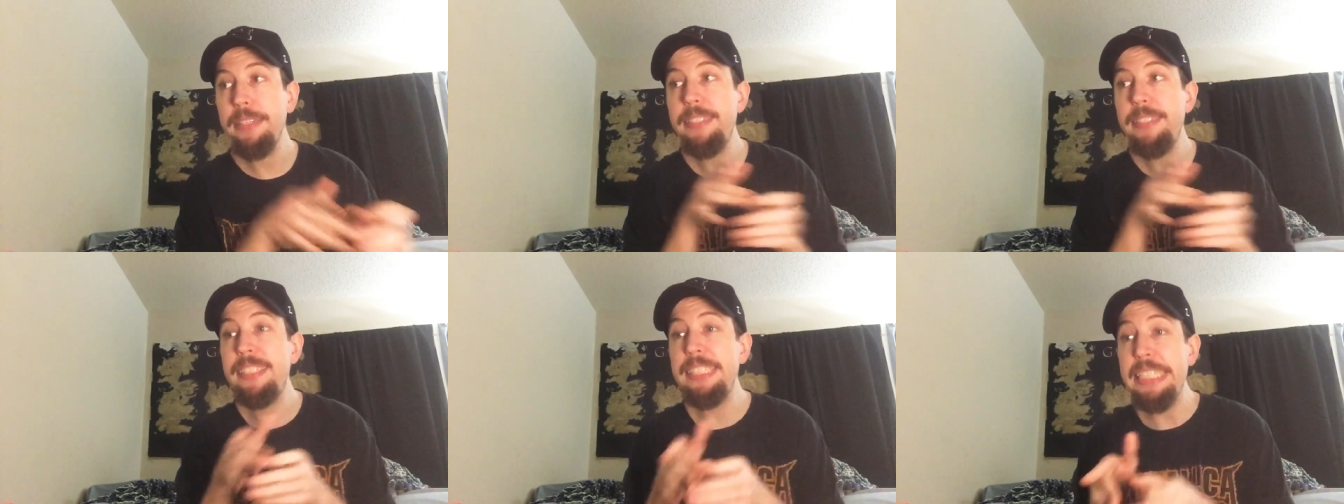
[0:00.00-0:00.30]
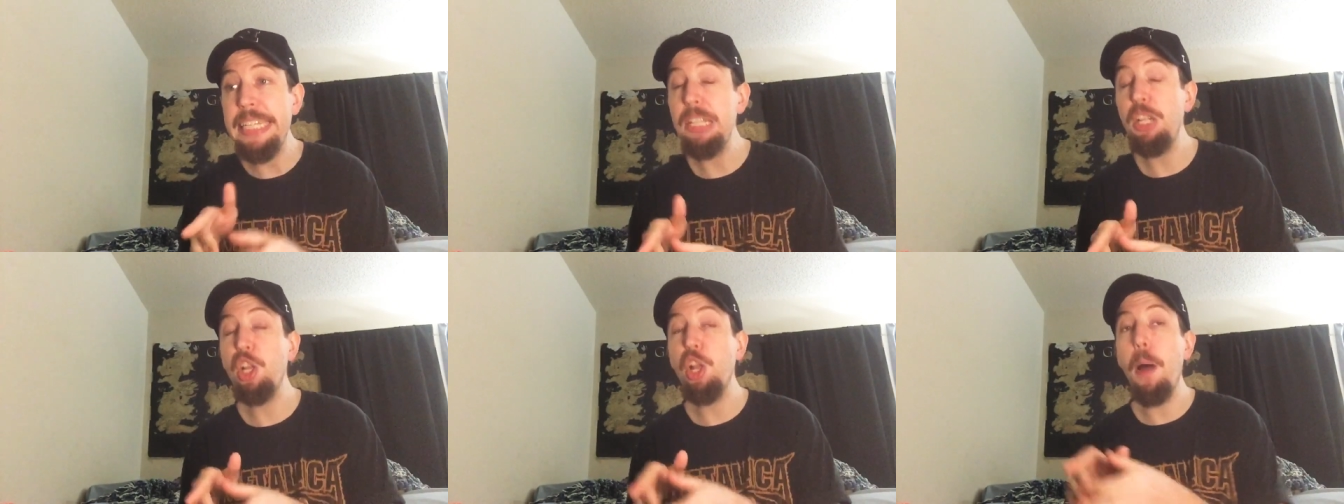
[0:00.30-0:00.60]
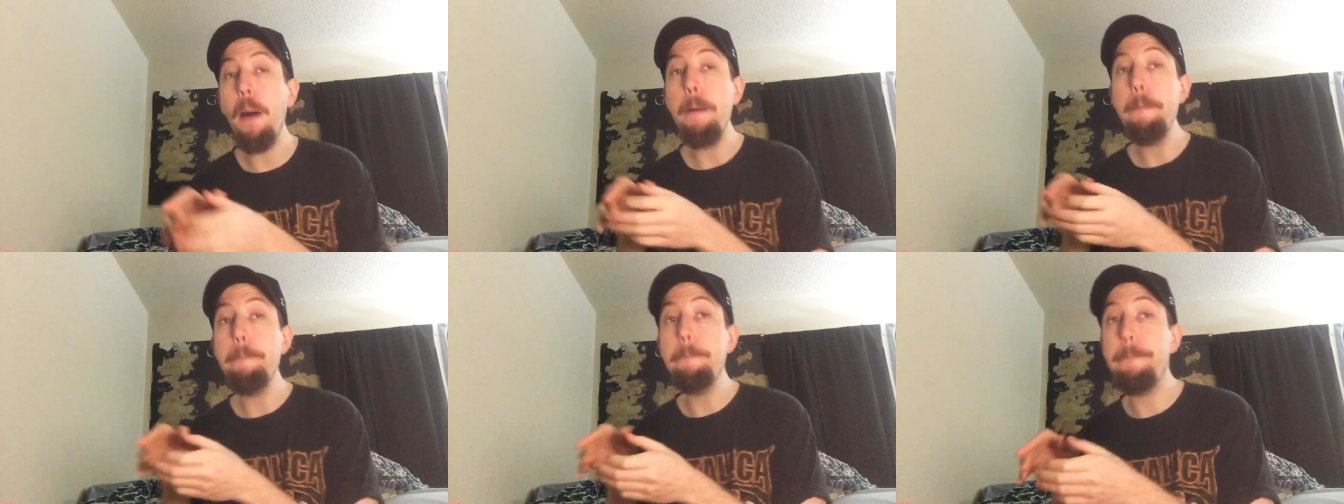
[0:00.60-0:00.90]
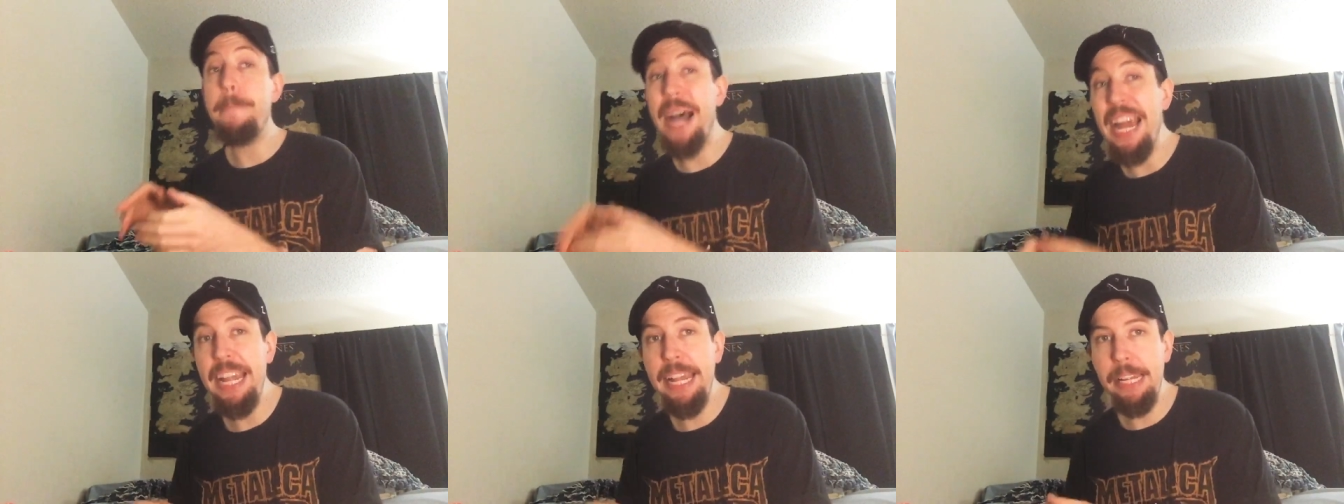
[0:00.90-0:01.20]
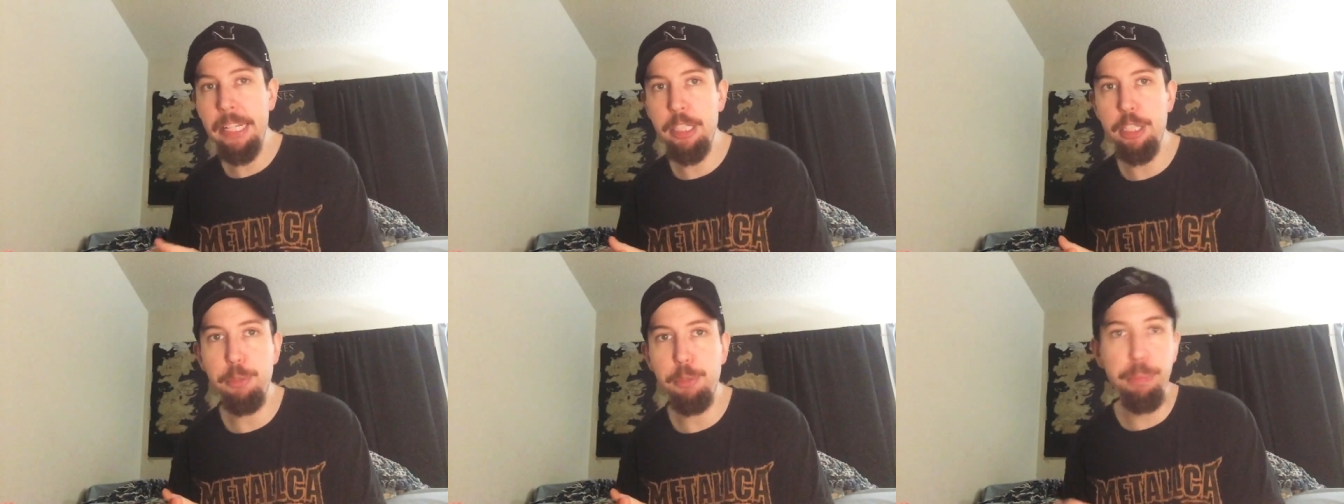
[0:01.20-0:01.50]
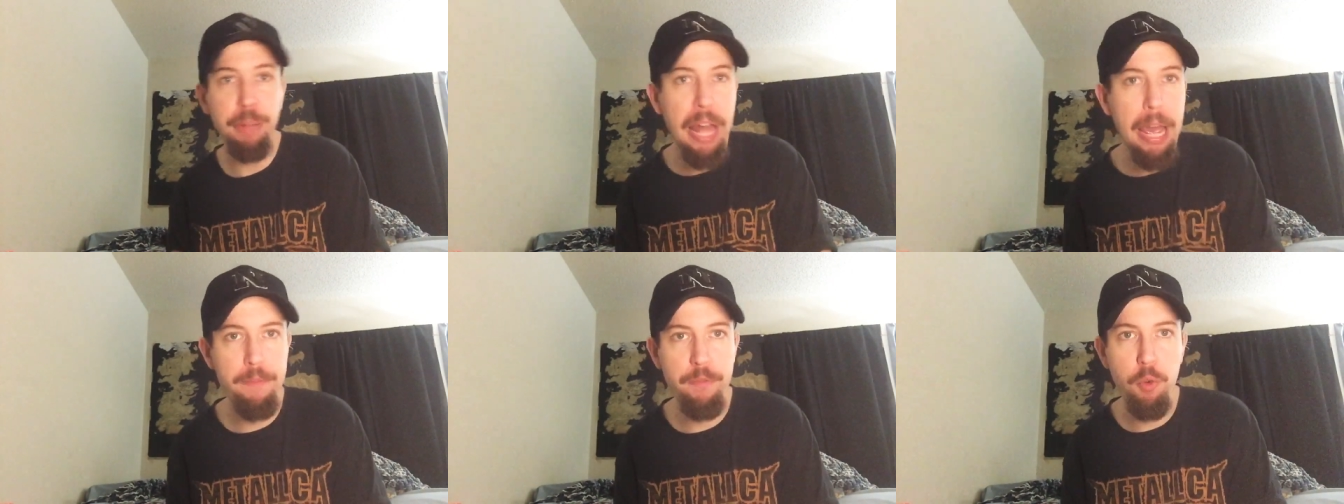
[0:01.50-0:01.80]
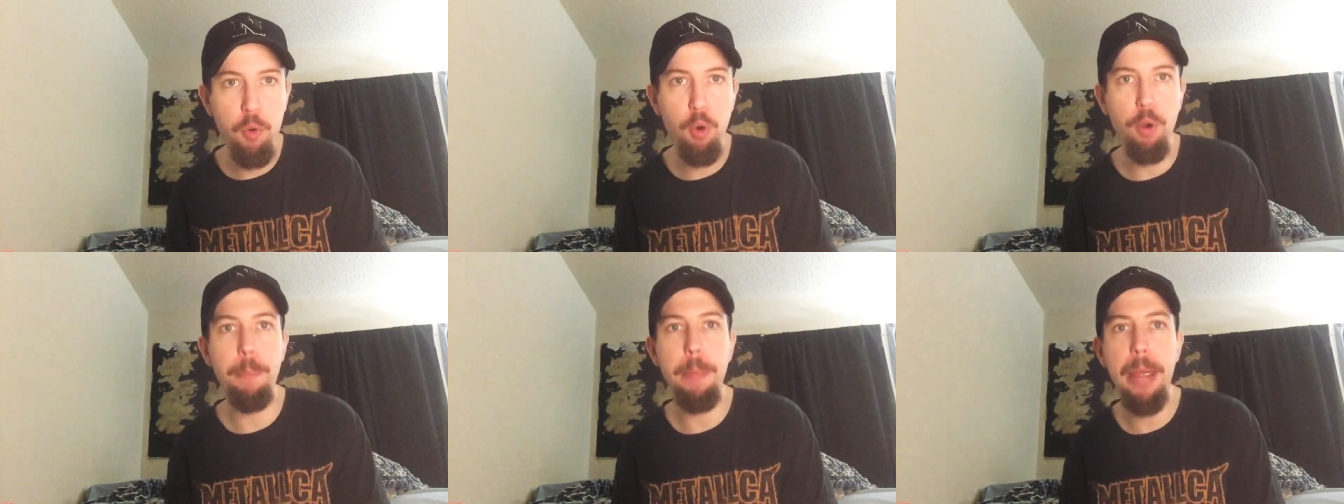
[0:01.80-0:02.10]
steal Biden's
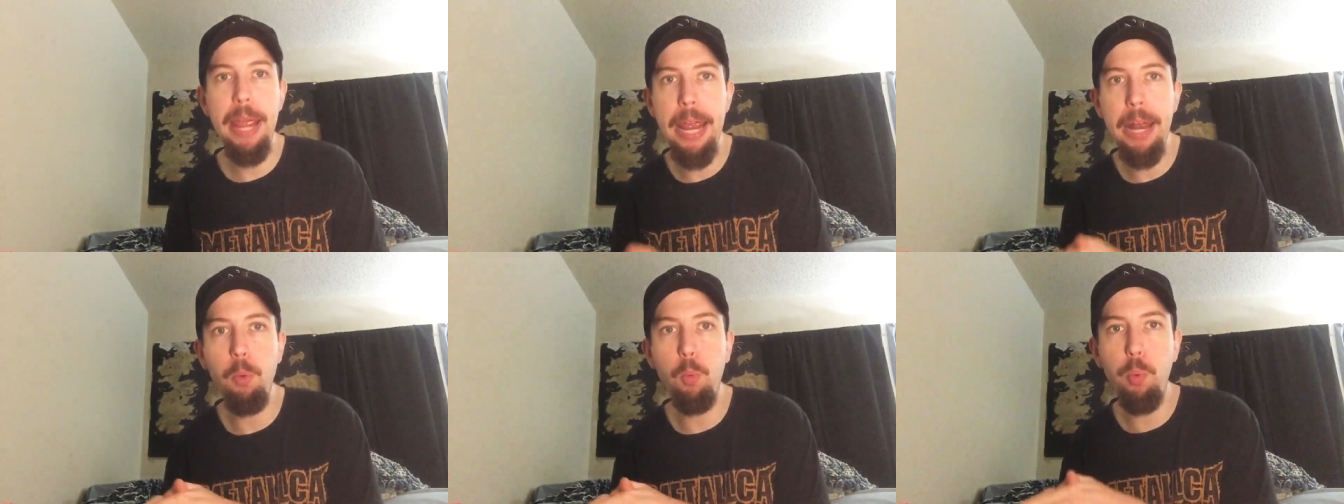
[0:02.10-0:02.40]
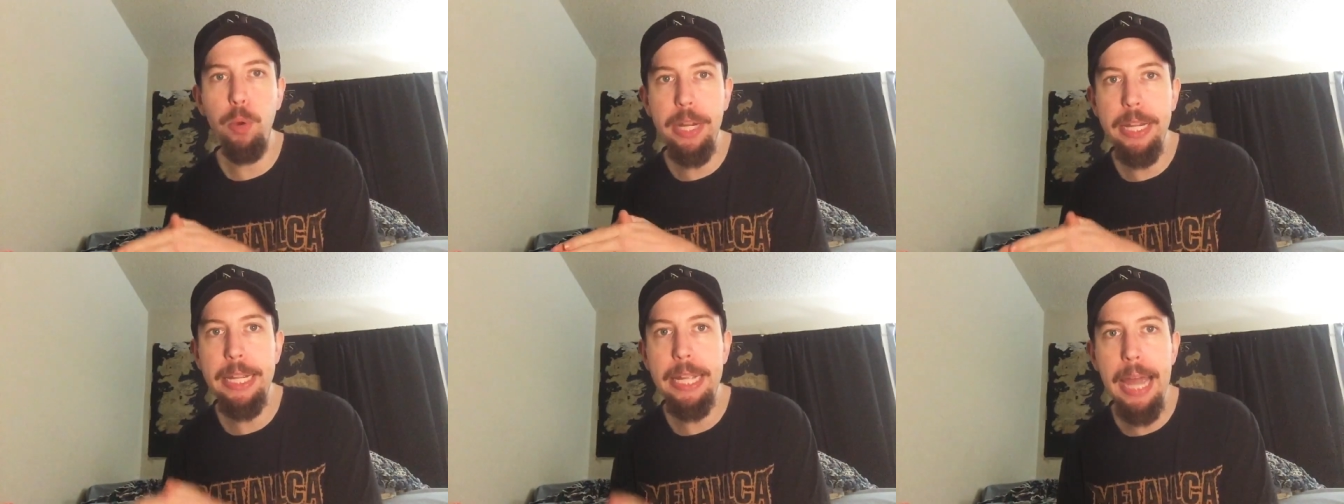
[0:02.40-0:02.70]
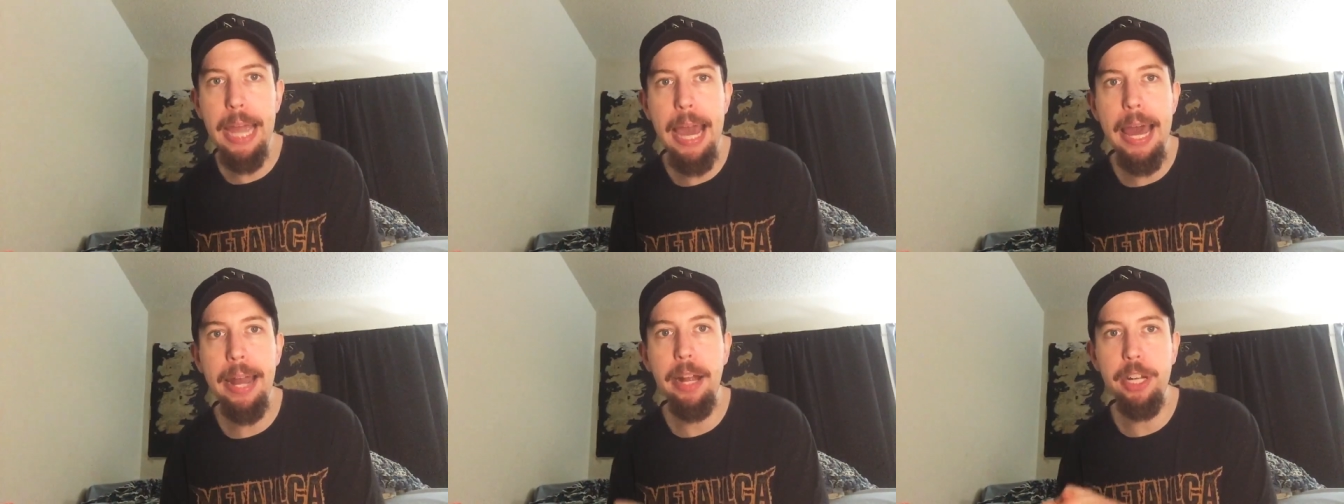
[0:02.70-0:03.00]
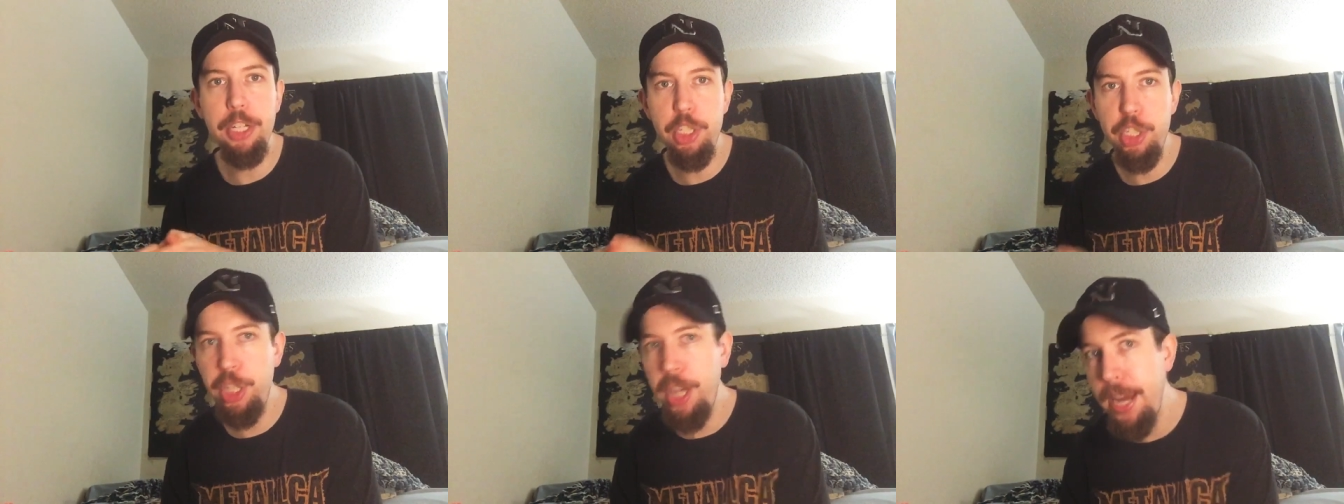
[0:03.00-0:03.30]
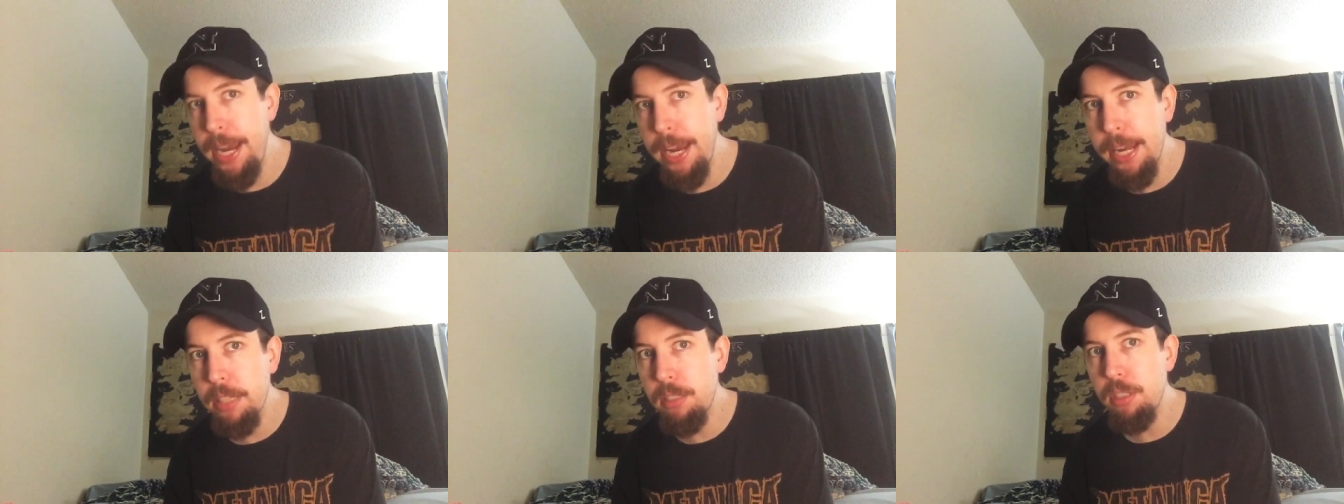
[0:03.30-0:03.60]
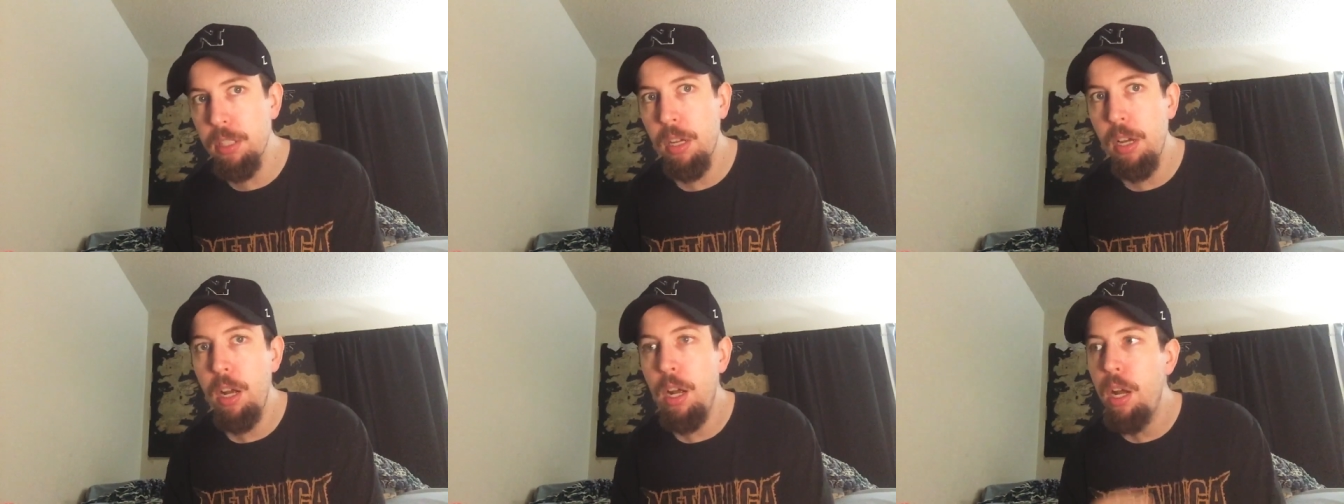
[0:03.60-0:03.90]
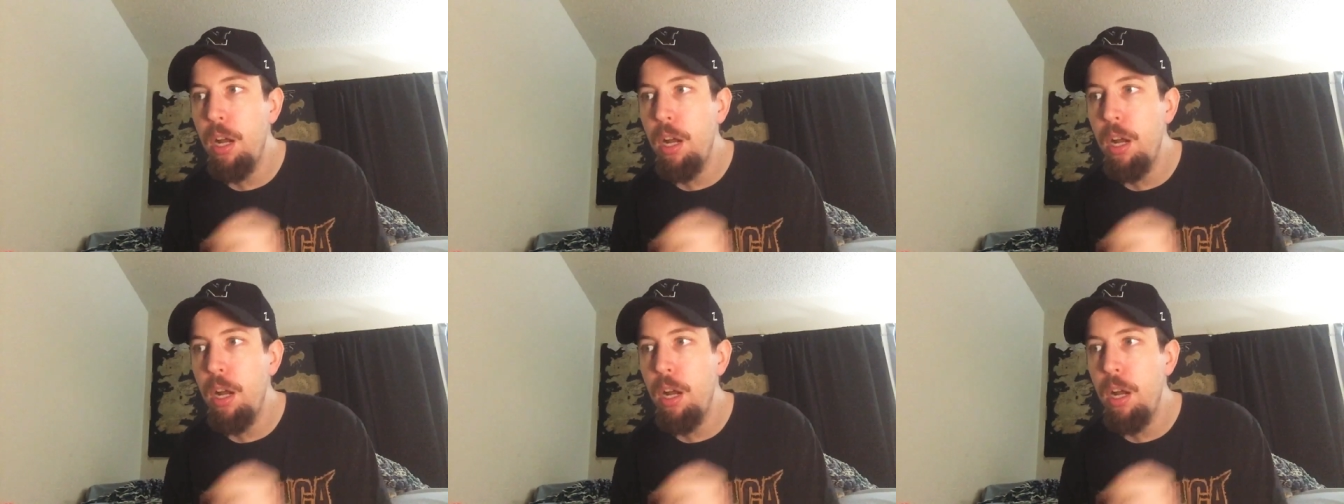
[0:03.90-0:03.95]
platform, and we got a chance.